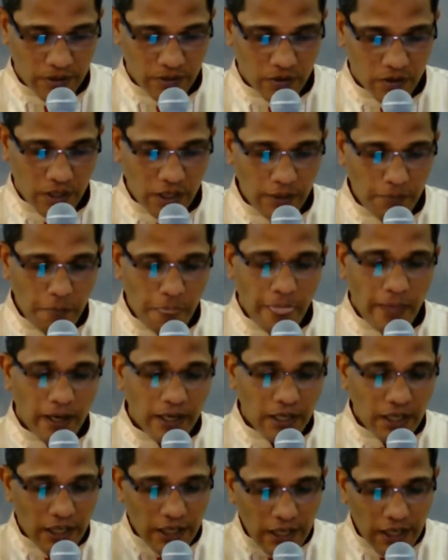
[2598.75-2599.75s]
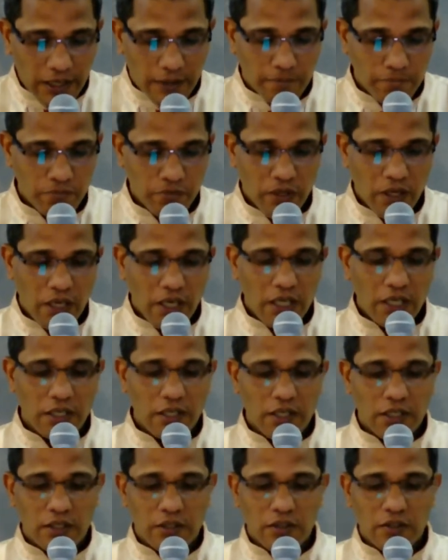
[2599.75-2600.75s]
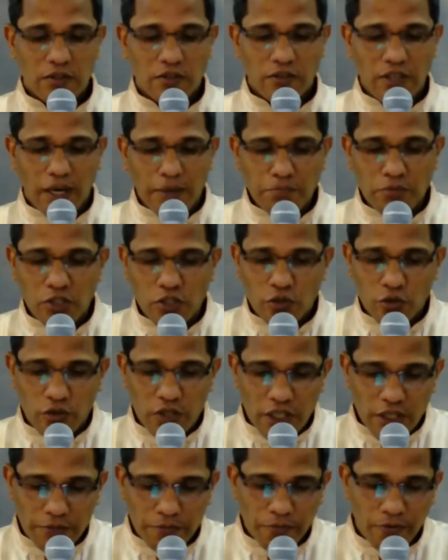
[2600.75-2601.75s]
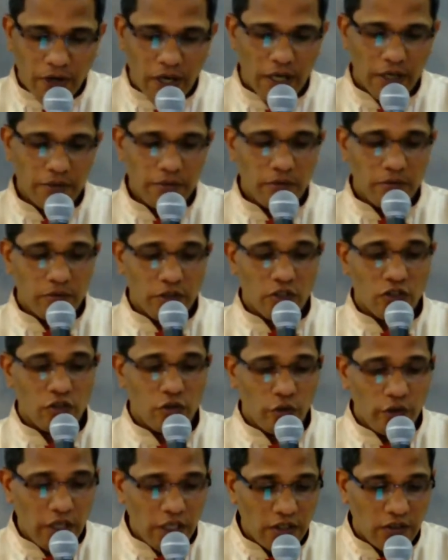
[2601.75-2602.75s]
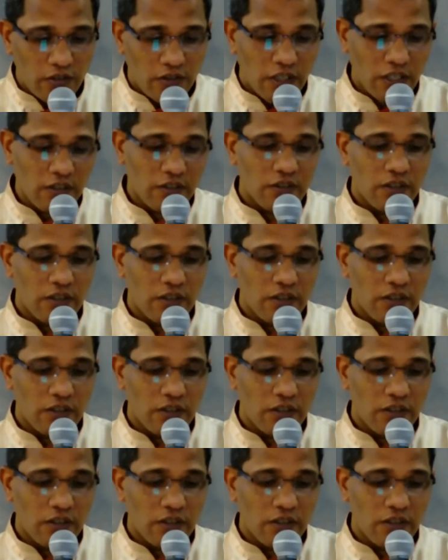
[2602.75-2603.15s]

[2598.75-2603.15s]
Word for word: Okay, and again in chapter twenty-five, verse twenty-six,